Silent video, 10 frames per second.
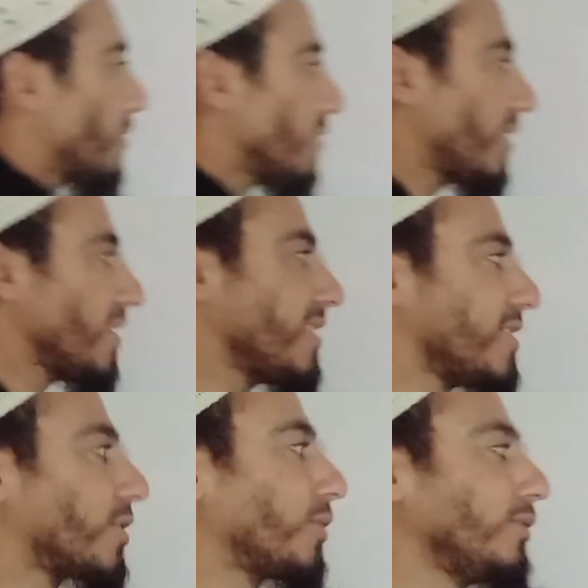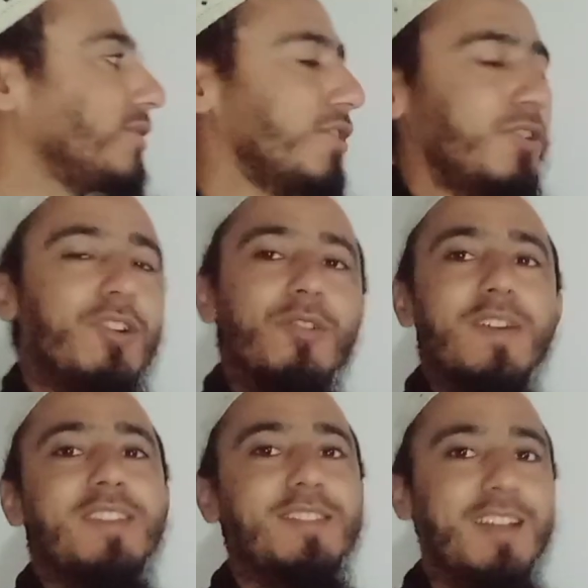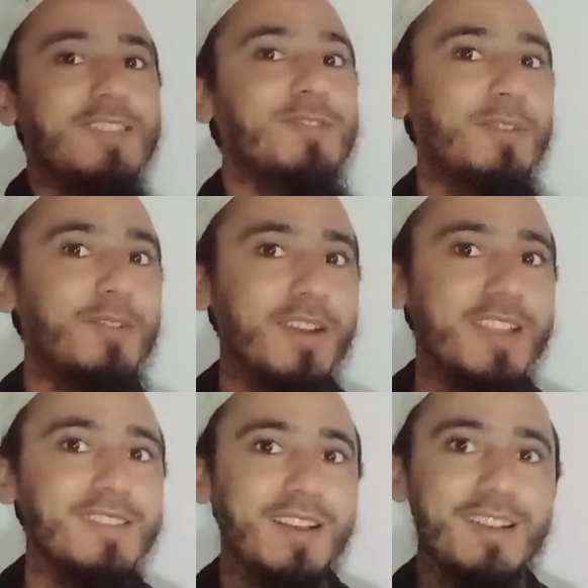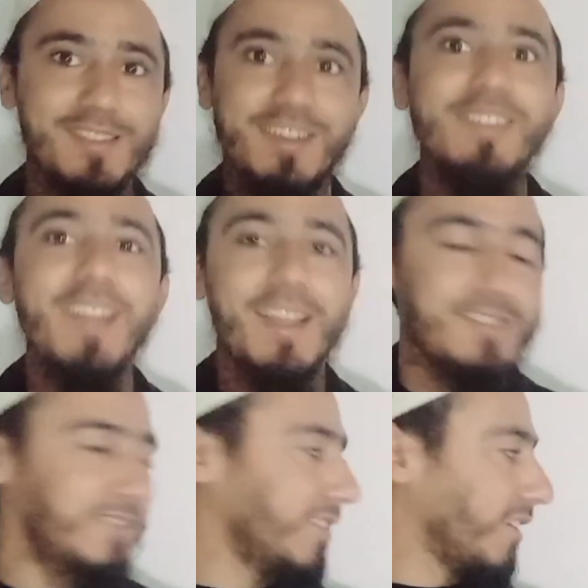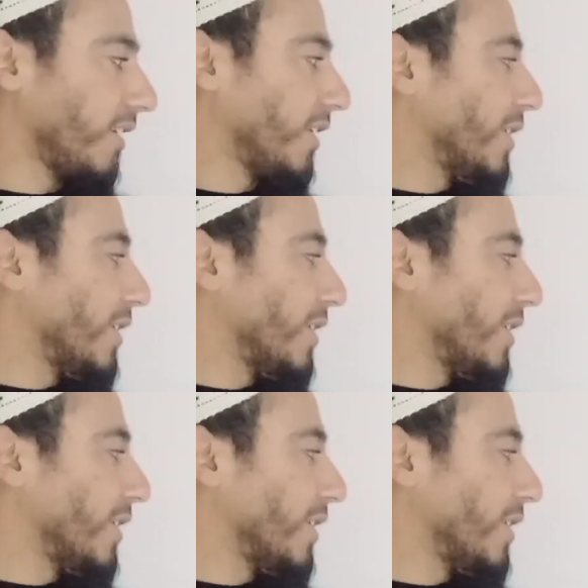So this is root node, which is also known as a sentence.